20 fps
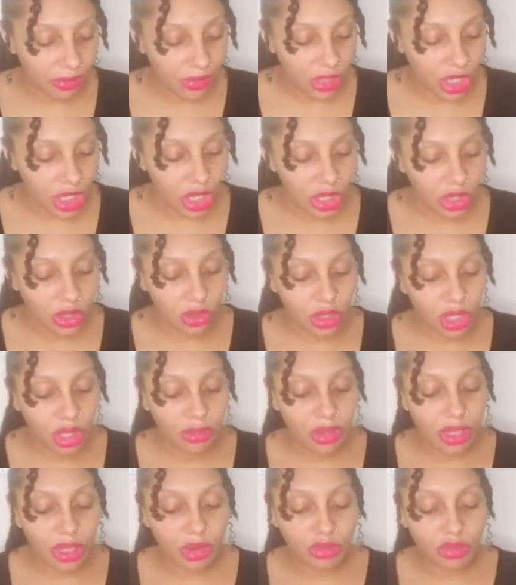You could
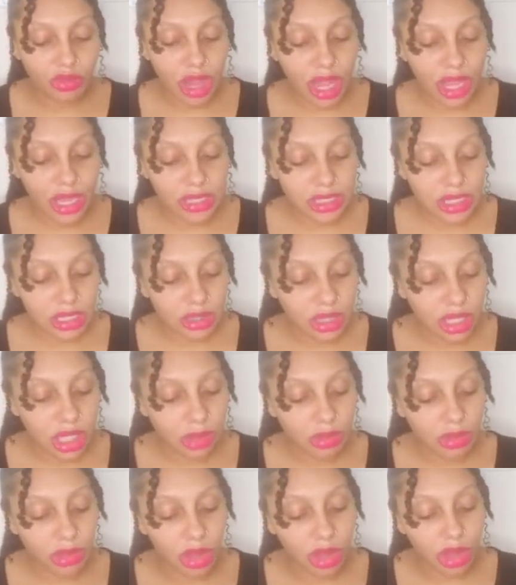be a rising
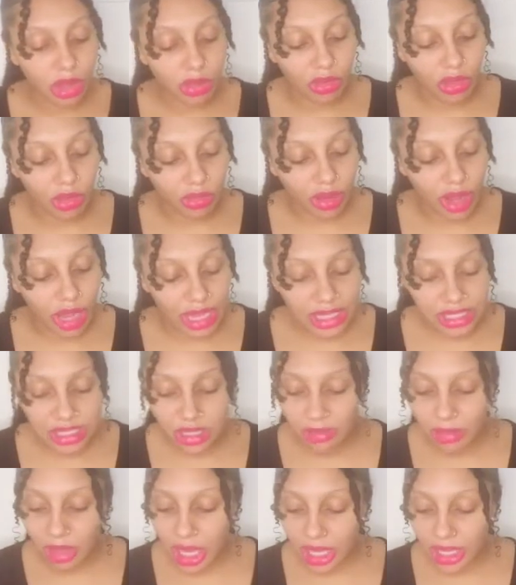Libra or a rising
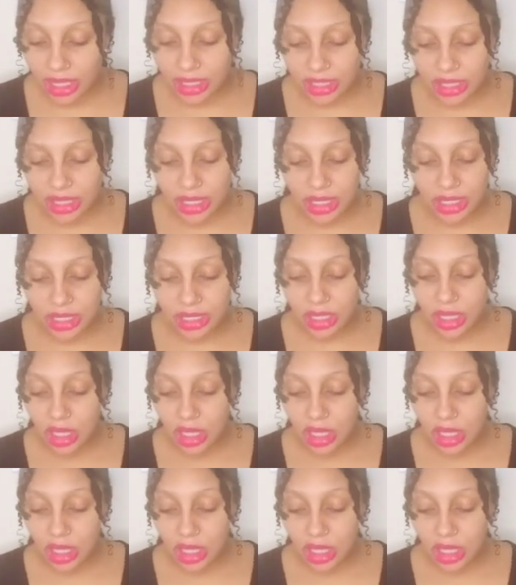Pisces,